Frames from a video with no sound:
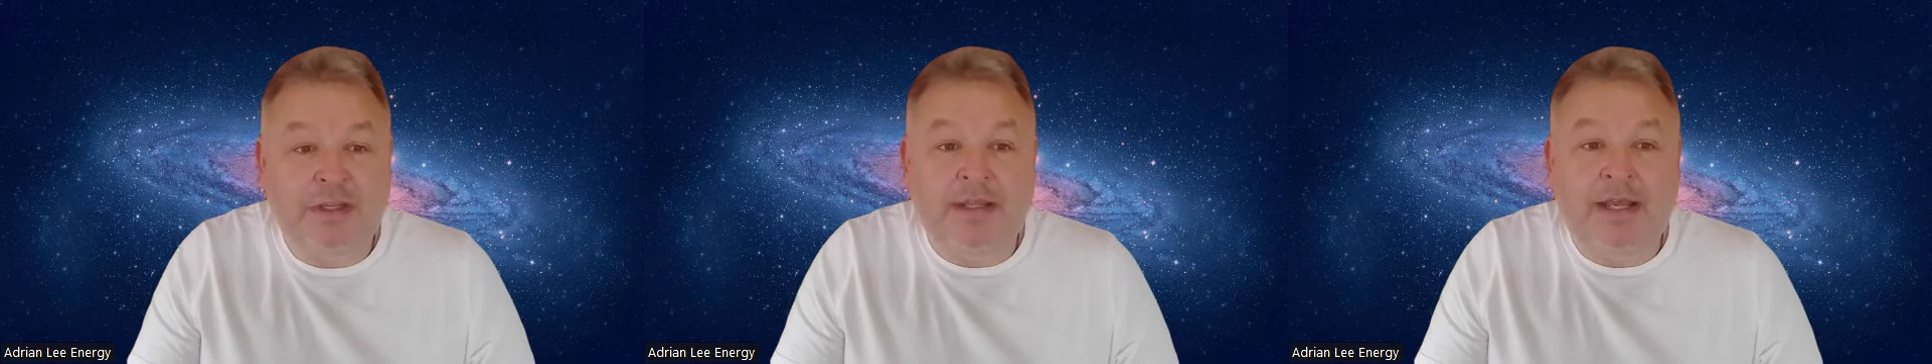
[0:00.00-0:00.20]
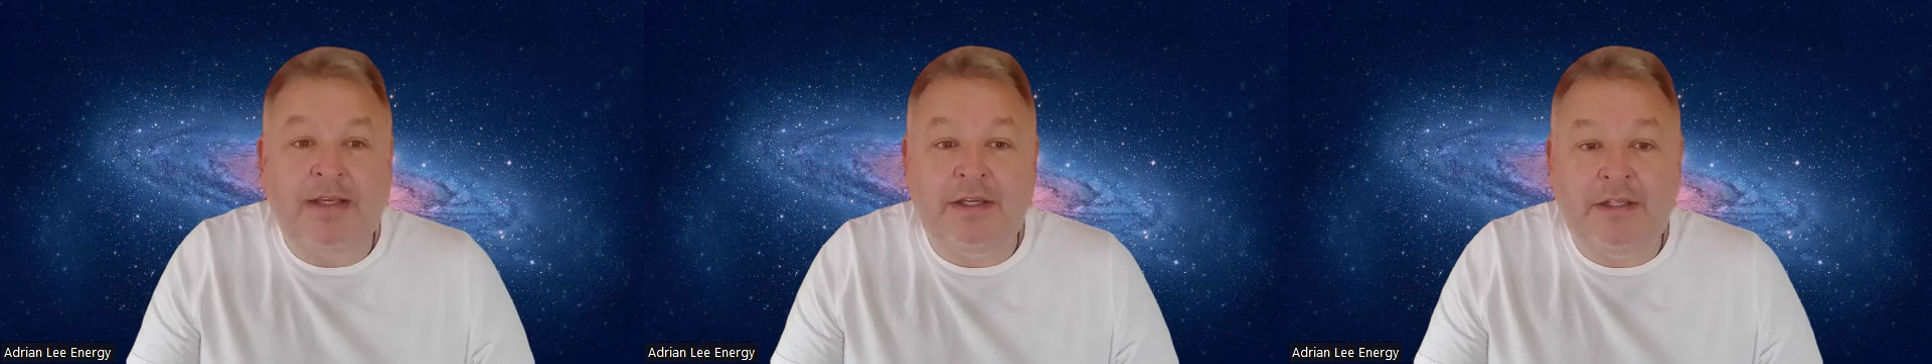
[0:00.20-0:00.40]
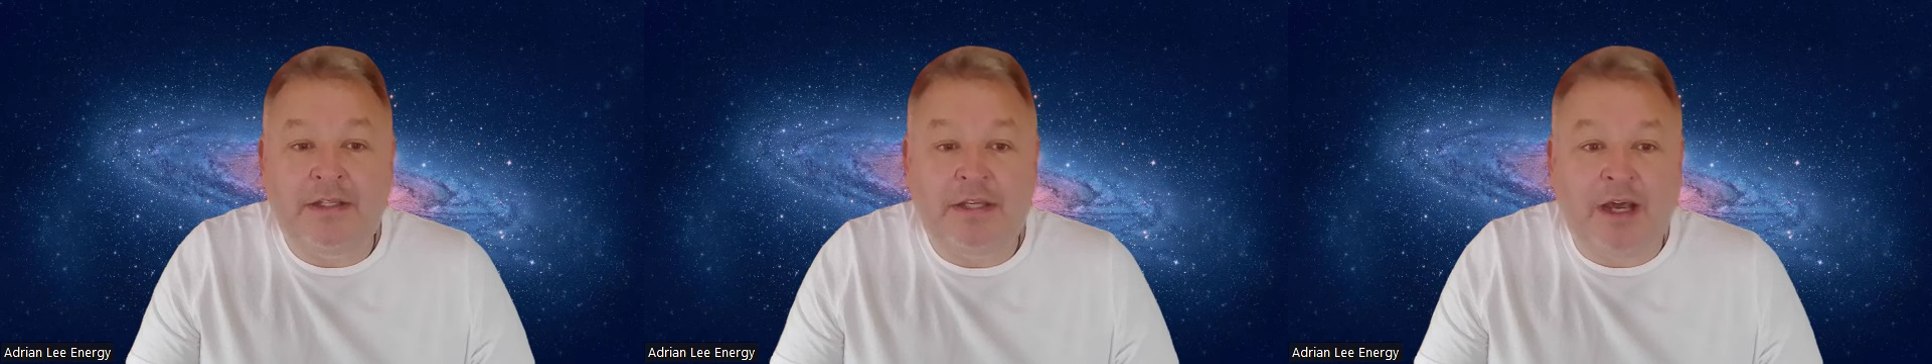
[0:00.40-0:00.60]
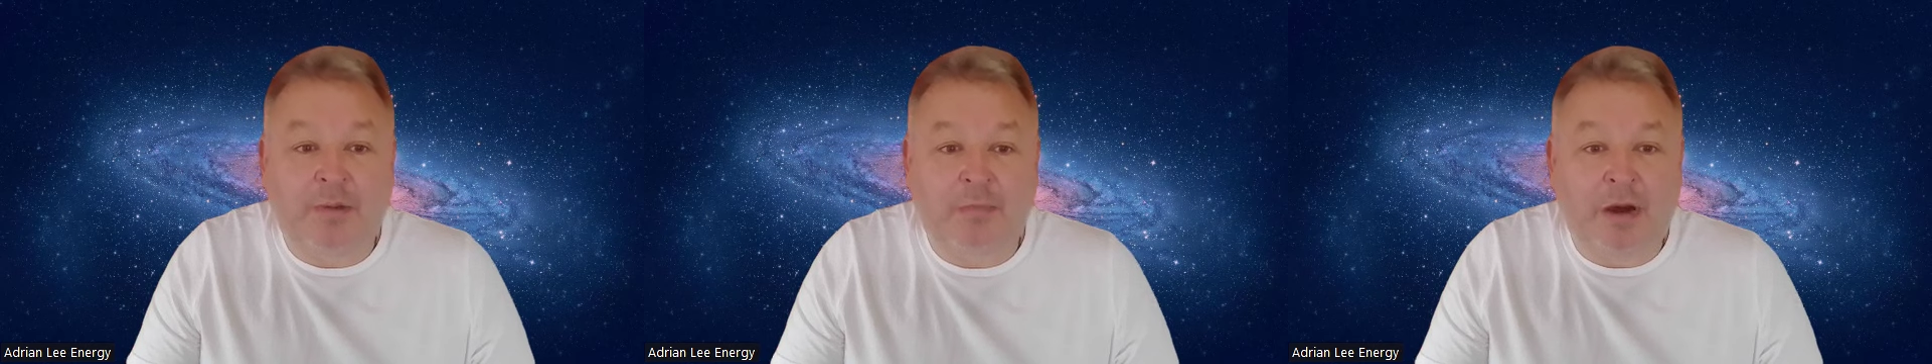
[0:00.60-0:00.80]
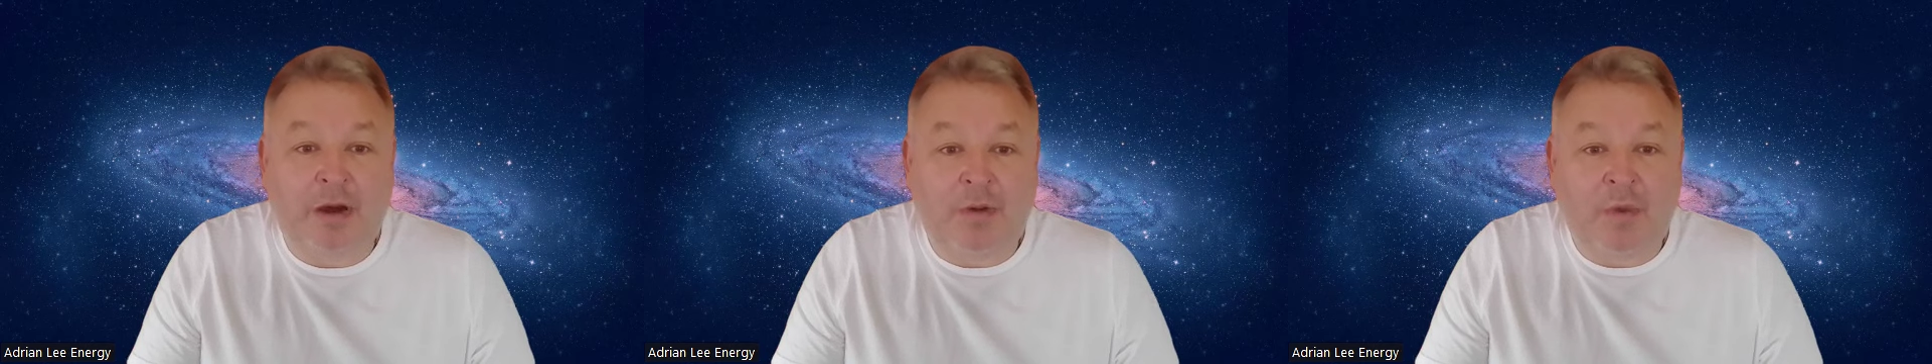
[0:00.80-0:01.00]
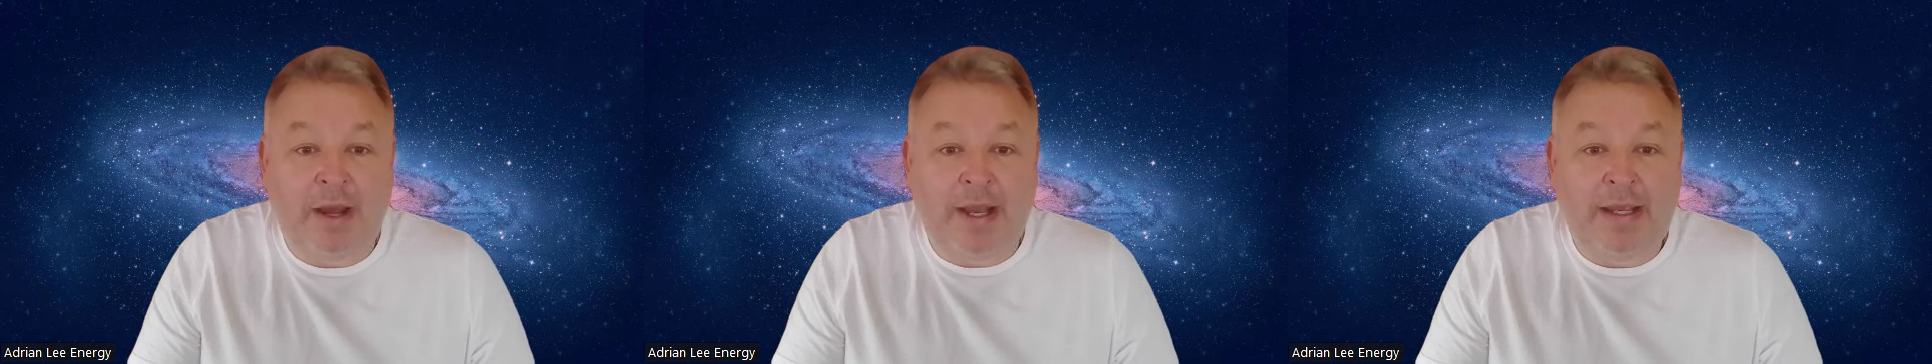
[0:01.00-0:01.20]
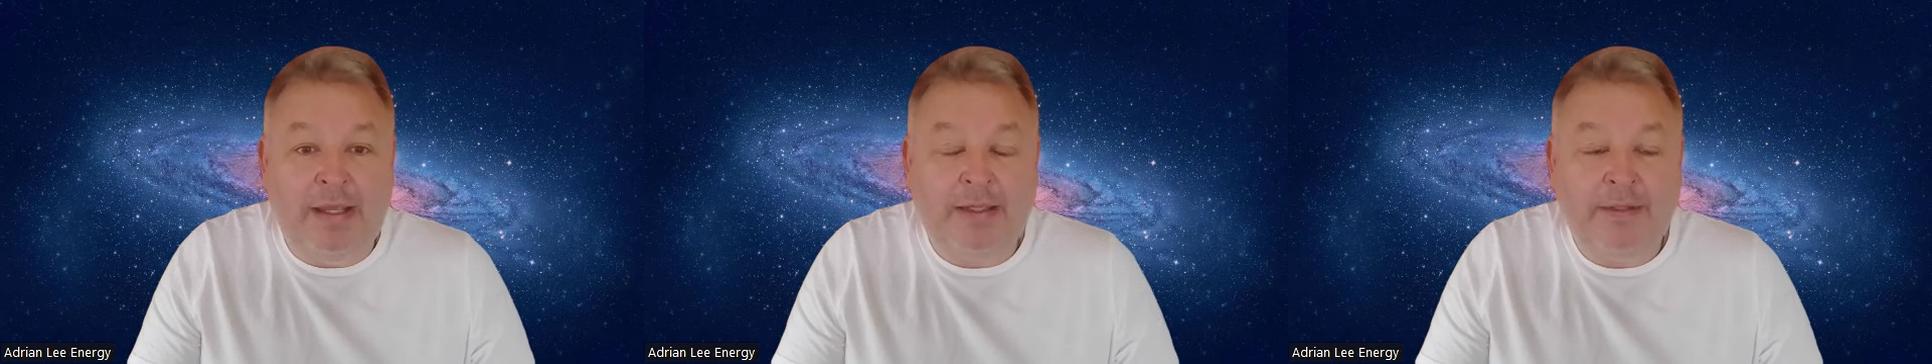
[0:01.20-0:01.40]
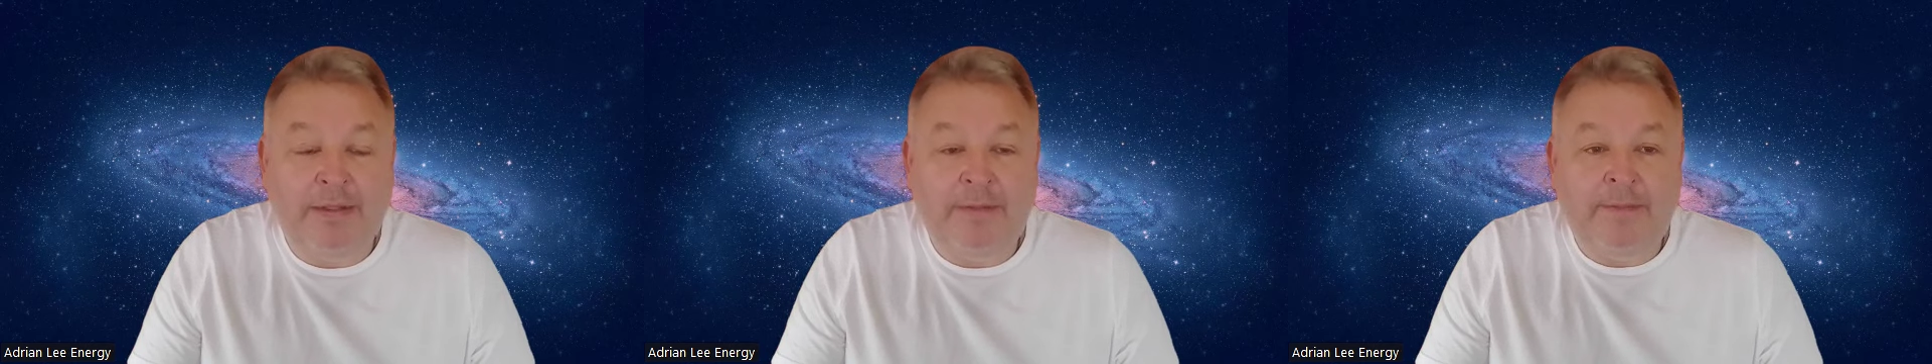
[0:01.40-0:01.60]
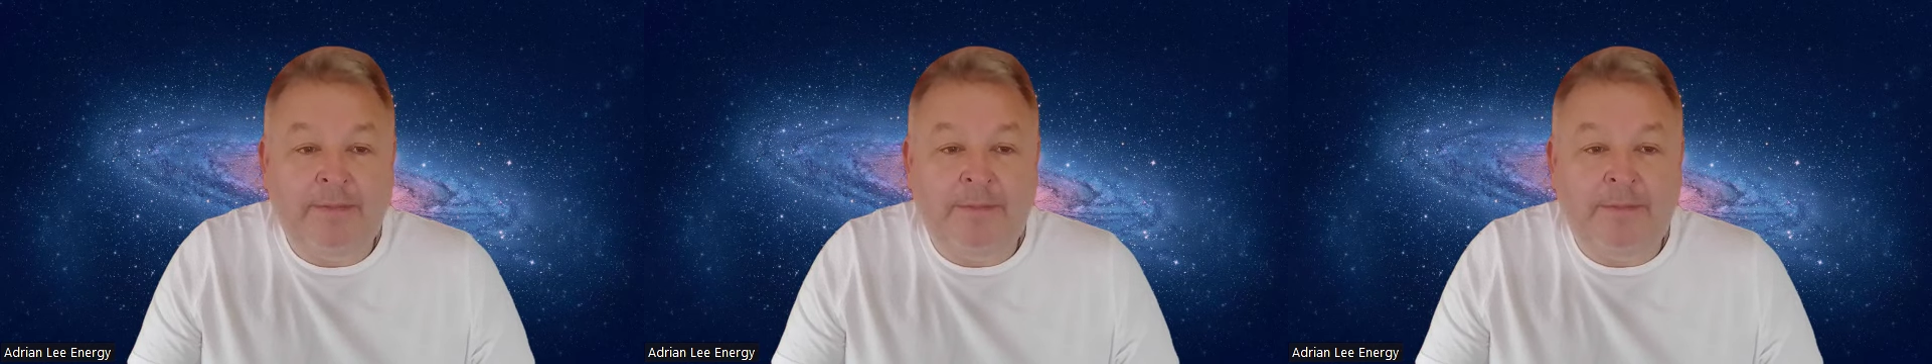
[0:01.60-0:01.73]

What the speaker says: that can come our way.